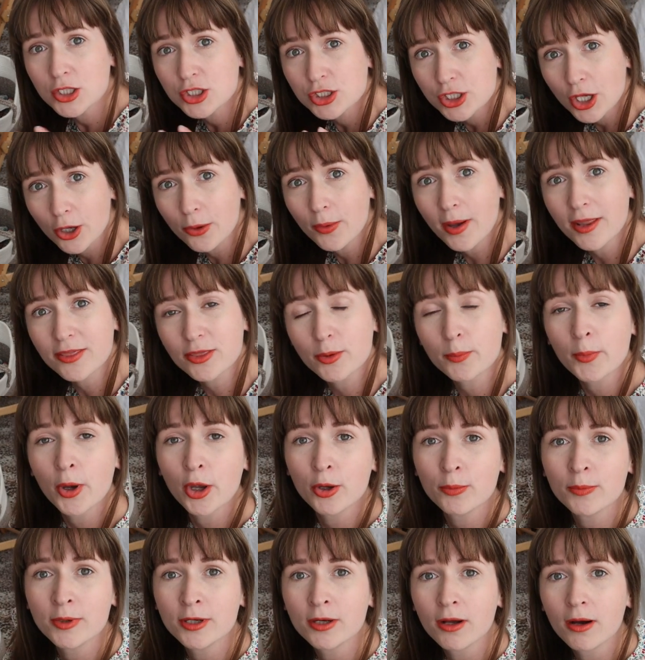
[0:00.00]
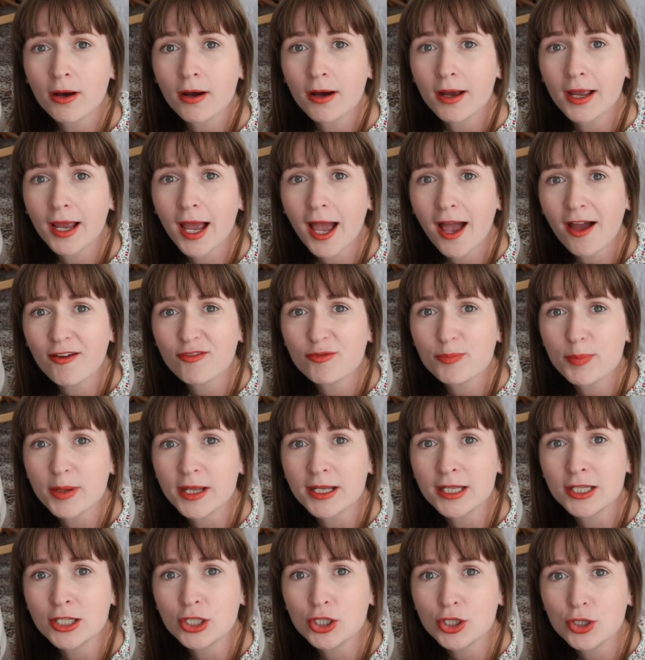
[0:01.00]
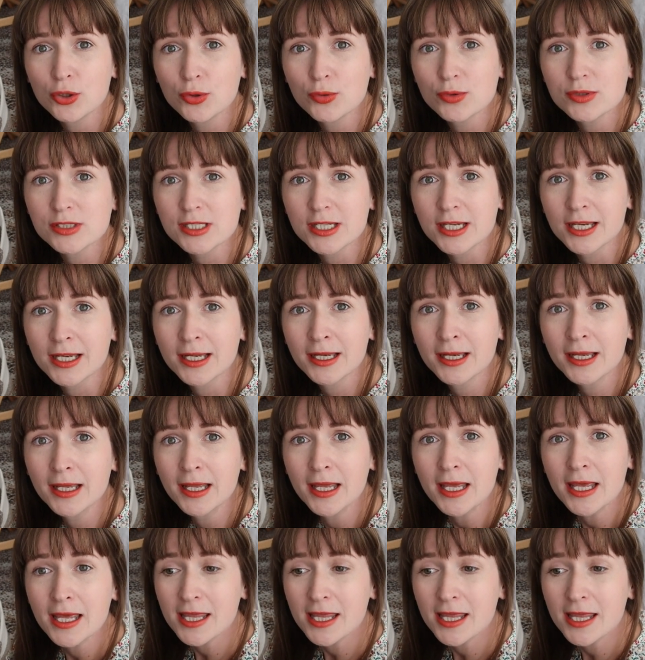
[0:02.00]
So at the moment I have been using